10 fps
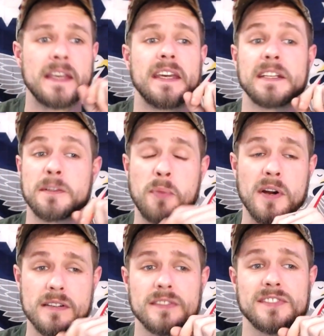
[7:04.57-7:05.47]
In
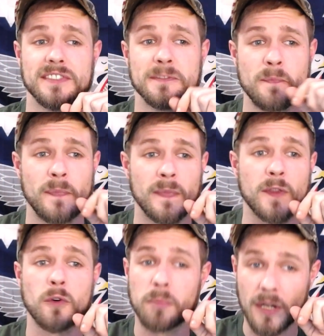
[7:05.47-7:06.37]
comparison,
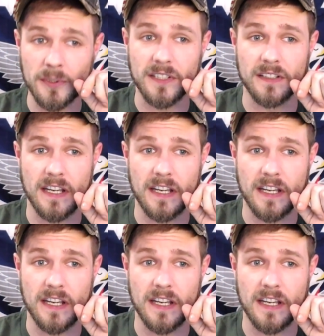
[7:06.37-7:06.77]
the Republican